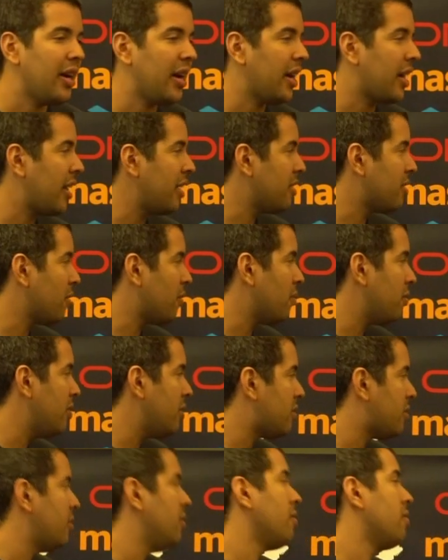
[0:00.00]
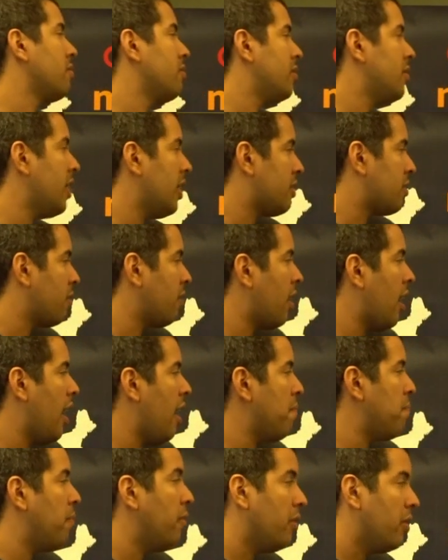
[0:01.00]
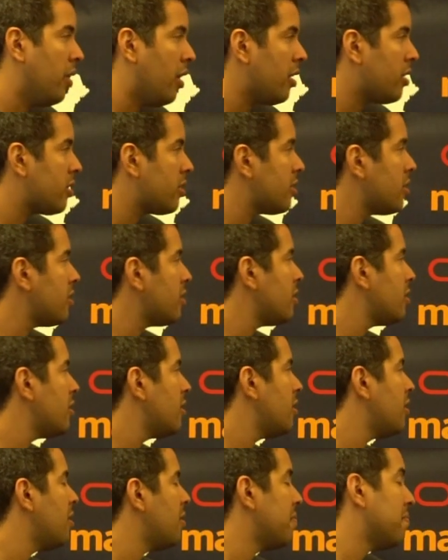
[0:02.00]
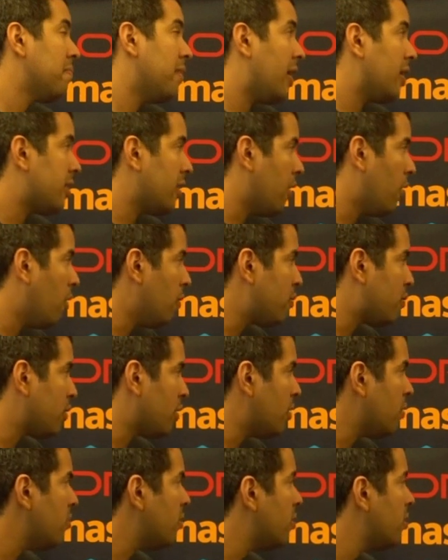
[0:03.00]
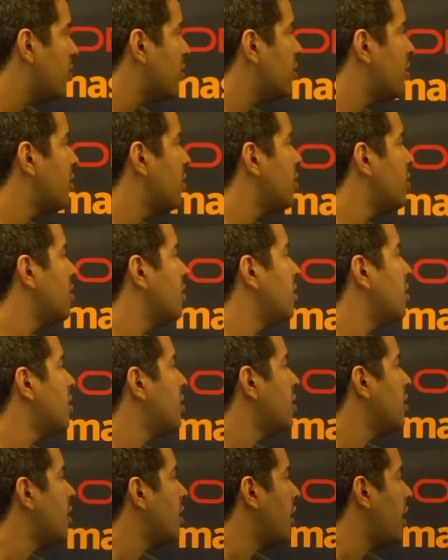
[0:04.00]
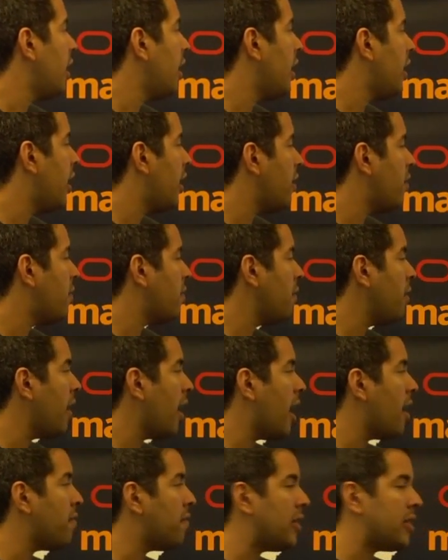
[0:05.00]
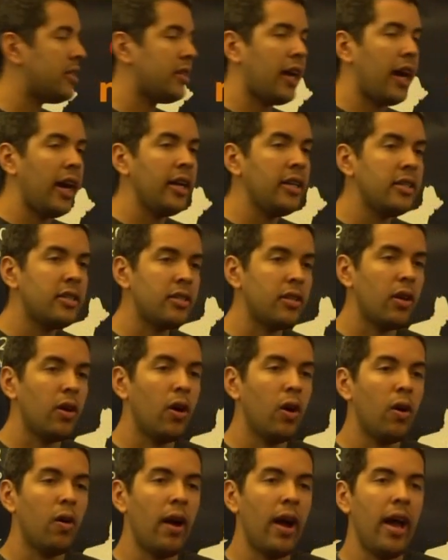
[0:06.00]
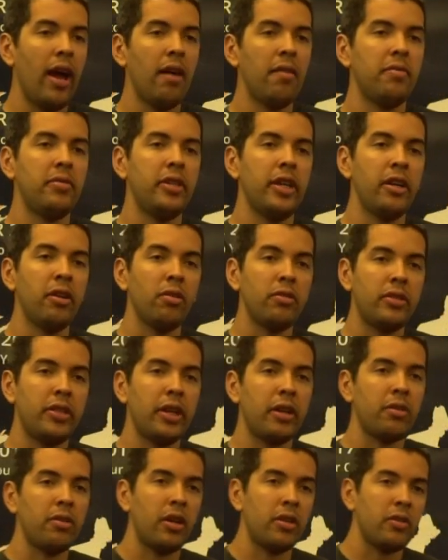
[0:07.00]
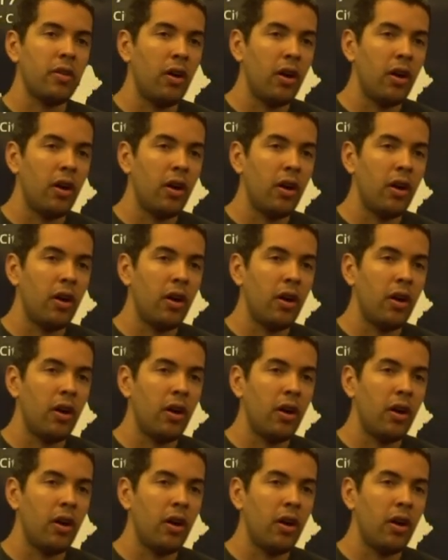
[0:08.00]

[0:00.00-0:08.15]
I can tell this that's gonna happen or not, but I hope so. And we have a site, so I have J N O S Q L dot